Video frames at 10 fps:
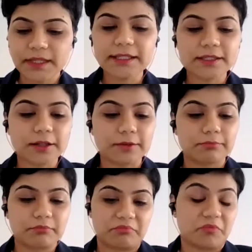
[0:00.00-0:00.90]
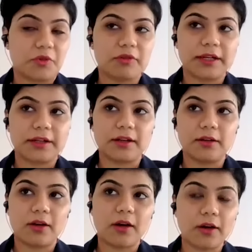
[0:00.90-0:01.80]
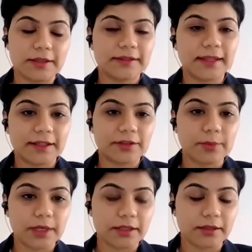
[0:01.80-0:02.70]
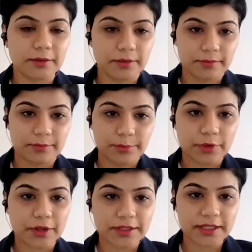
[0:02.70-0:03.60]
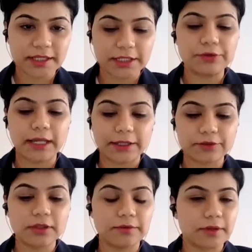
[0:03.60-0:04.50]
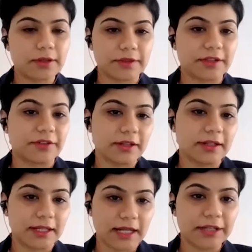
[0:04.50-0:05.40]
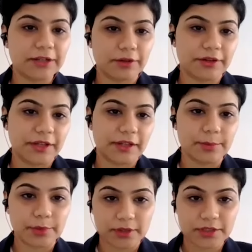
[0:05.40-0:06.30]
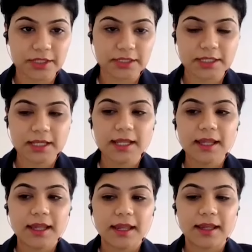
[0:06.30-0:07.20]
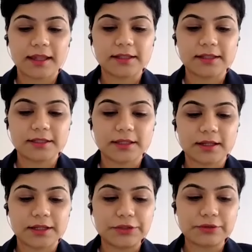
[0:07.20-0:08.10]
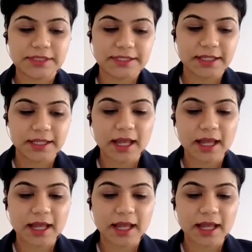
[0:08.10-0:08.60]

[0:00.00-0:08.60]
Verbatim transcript: it's a quite a long six month project and you actually work with a real client on a real project and uh, you would see